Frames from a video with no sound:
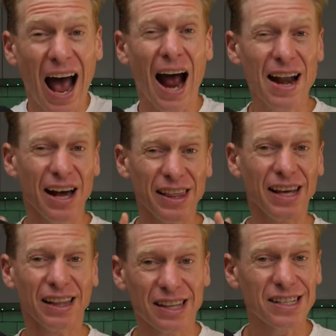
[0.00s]
And I
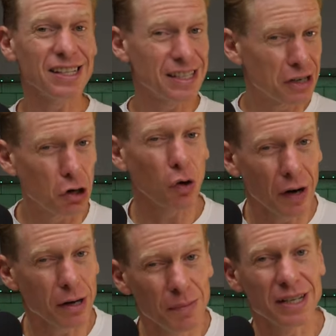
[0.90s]
think this is
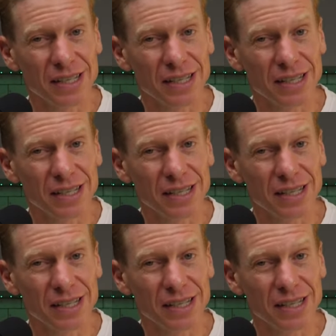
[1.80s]
incredibly